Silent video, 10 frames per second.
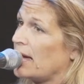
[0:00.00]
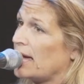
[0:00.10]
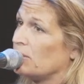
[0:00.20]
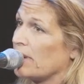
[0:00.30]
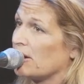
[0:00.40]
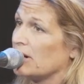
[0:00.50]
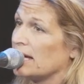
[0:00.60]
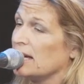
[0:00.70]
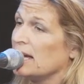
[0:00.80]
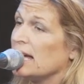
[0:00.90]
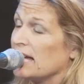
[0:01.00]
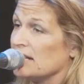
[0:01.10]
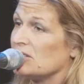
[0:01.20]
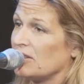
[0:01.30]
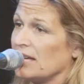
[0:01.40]
the Anna Mary,
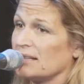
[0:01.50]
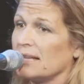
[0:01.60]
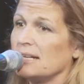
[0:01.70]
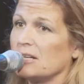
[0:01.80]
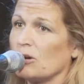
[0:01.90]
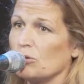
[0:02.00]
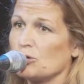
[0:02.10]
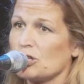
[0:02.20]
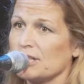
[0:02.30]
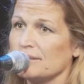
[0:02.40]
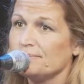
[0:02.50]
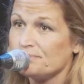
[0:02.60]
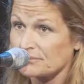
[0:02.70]
into the Atlantic Ocean